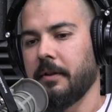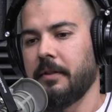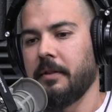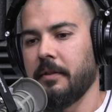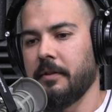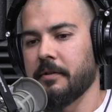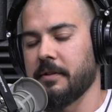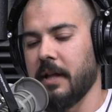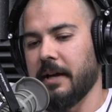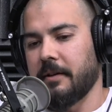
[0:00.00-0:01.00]
th
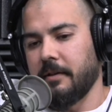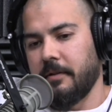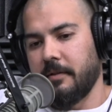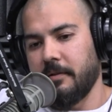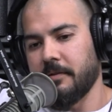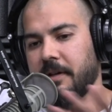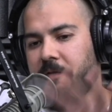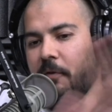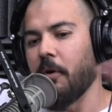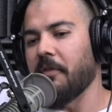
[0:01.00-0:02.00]
there's like there's
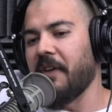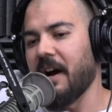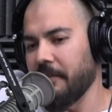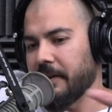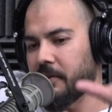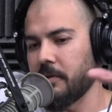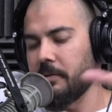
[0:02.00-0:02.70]
like four or five like